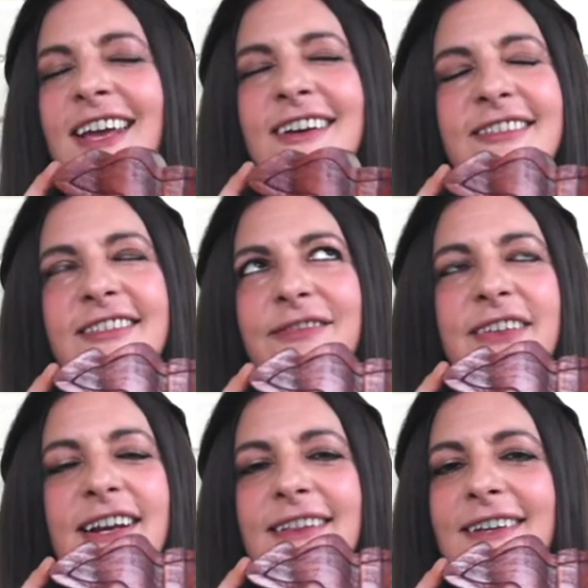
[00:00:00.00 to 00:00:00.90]
kind of stuff
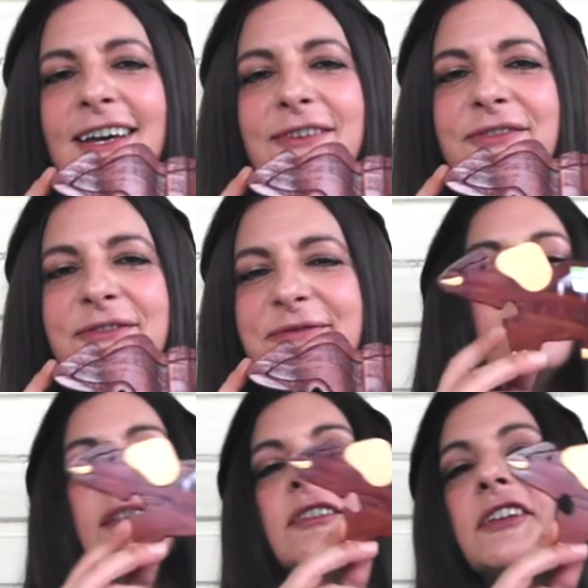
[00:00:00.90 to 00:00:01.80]
that I love
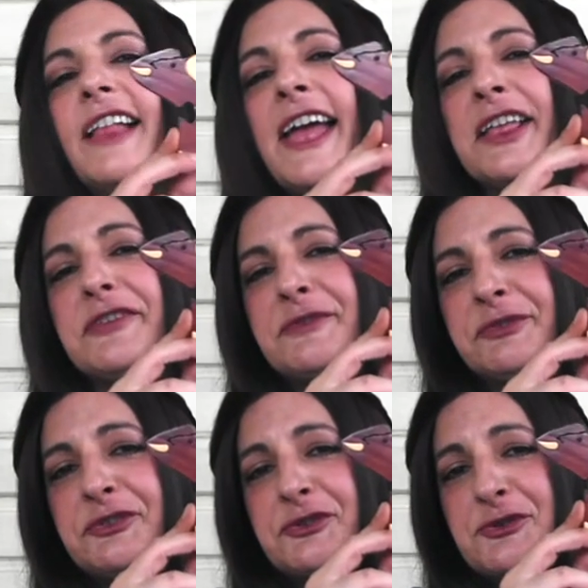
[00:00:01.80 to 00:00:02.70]
this little elephant
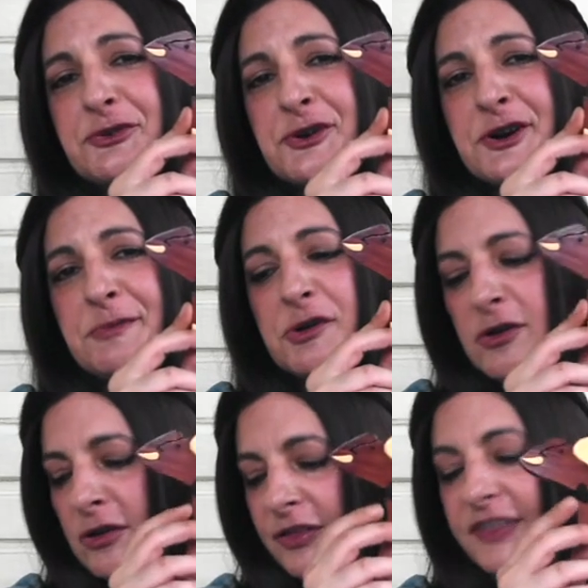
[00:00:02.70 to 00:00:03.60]
was
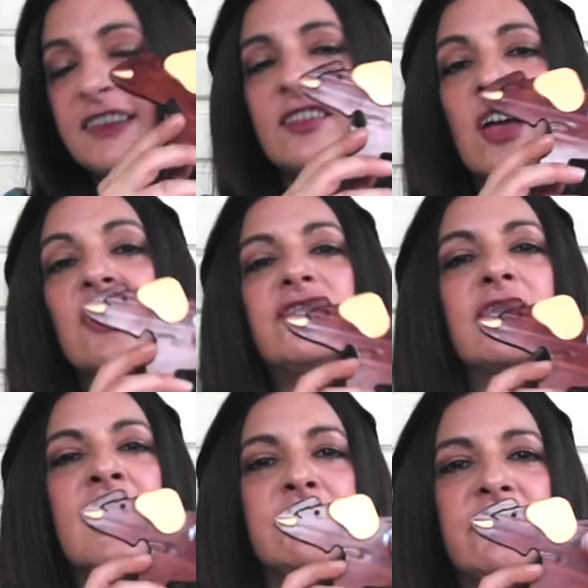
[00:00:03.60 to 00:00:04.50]
adorable these all
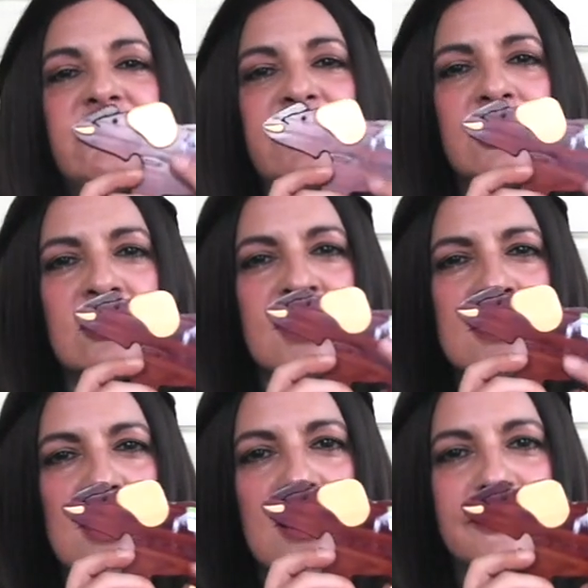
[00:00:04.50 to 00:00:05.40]
still have sticker
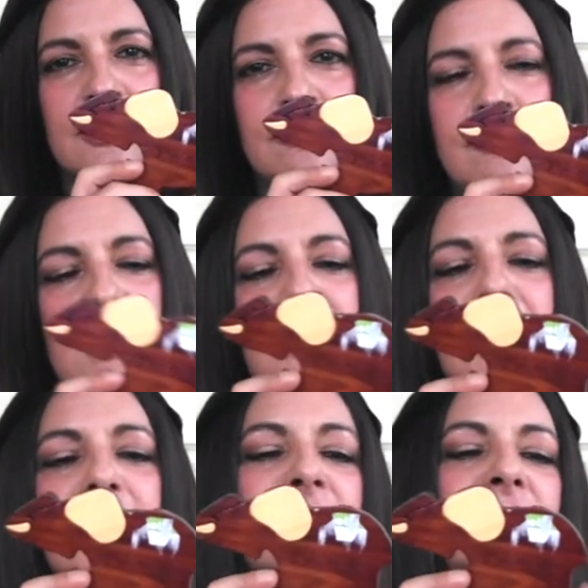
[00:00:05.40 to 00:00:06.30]
gunk on them
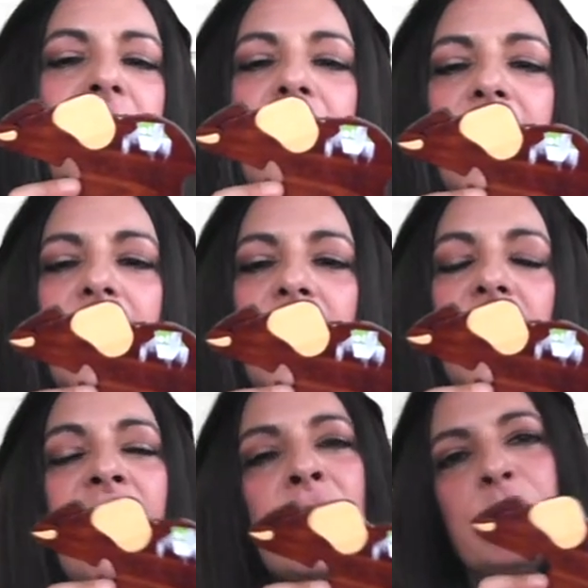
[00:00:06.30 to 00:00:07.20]
and
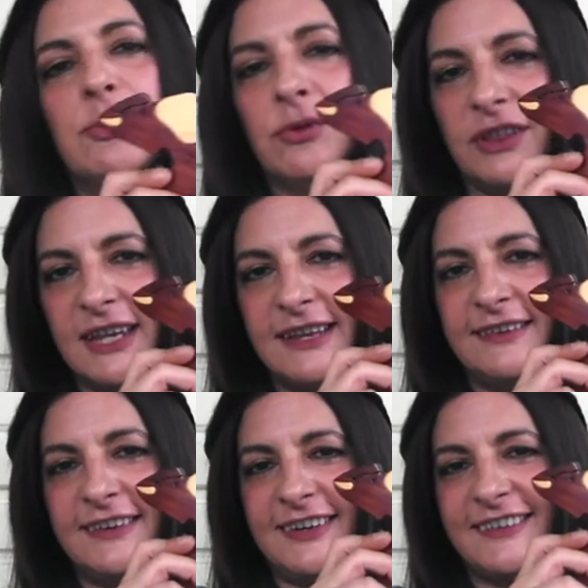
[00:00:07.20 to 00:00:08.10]
that'll be really
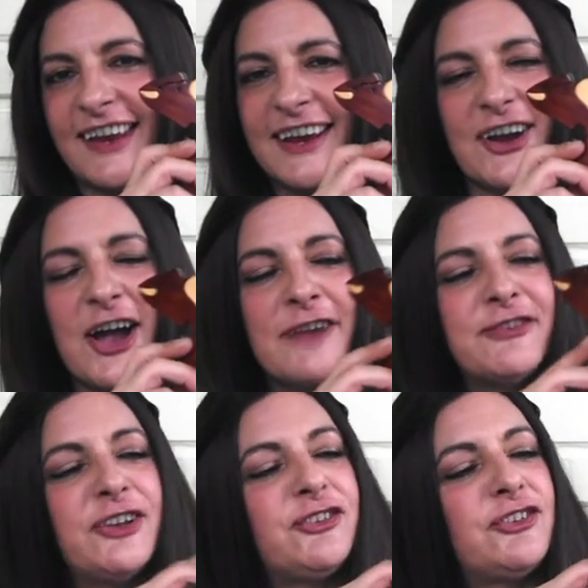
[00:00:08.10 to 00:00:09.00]
easy to take
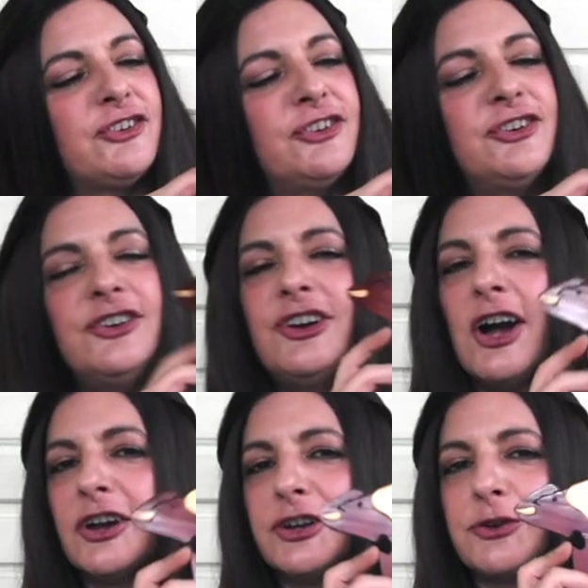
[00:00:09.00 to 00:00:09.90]
off. It's
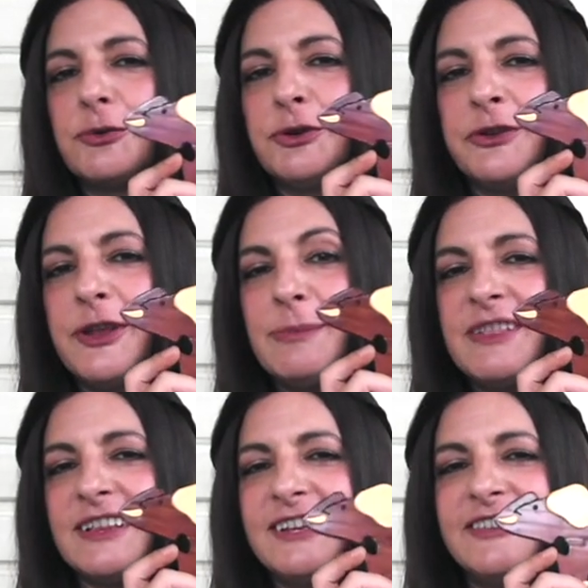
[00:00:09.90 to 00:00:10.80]
not going to ruin them in
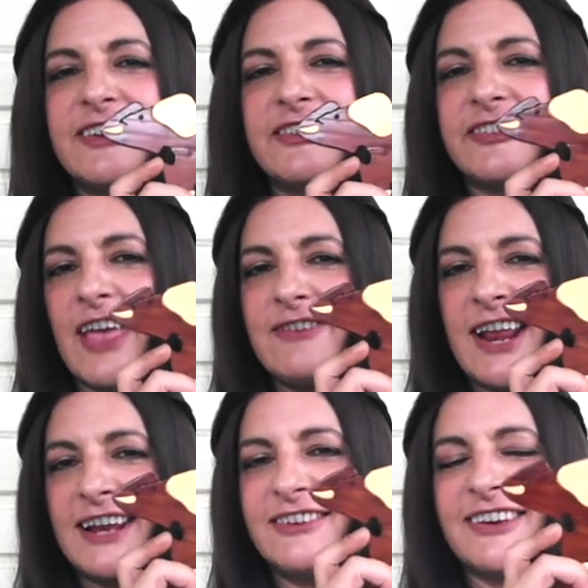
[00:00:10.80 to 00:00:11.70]
the least. I just haven't
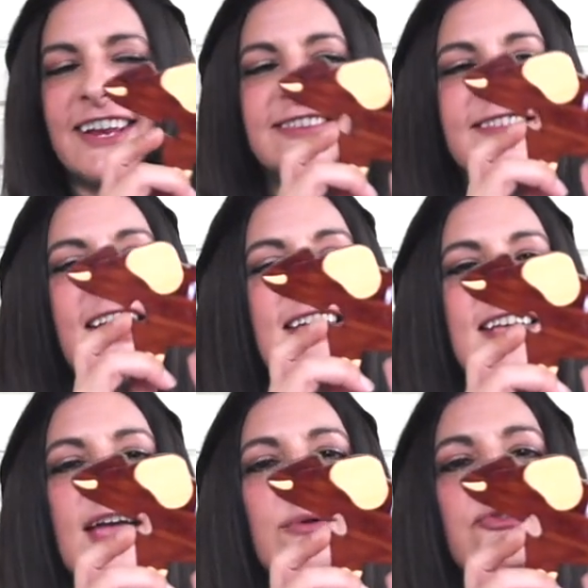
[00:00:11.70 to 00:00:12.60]
had a chance
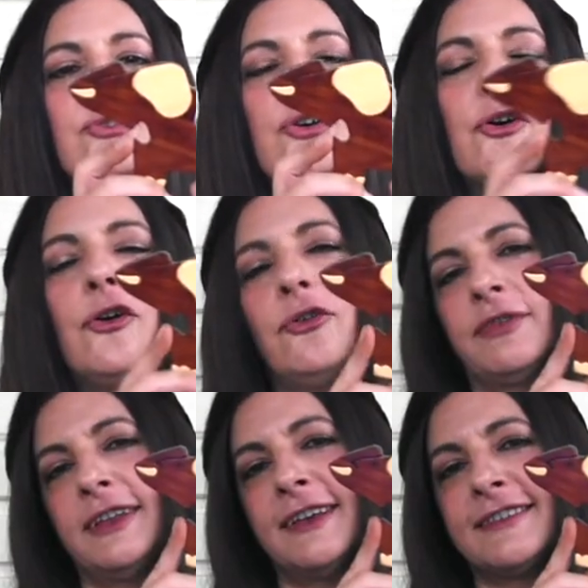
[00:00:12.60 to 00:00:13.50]
yet. I was
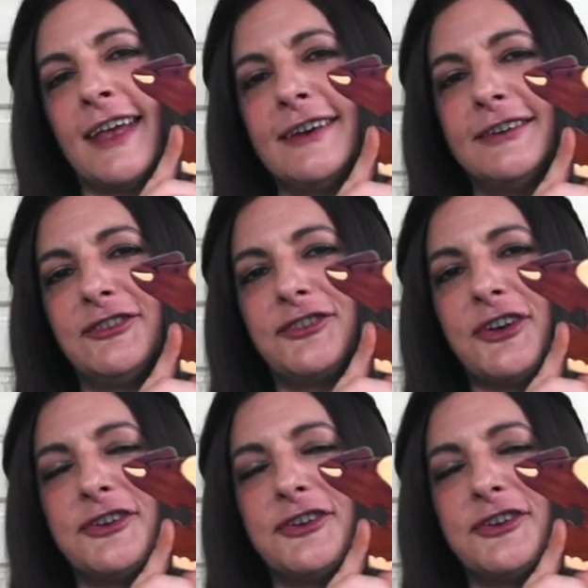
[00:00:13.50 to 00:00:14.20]
overly excited to show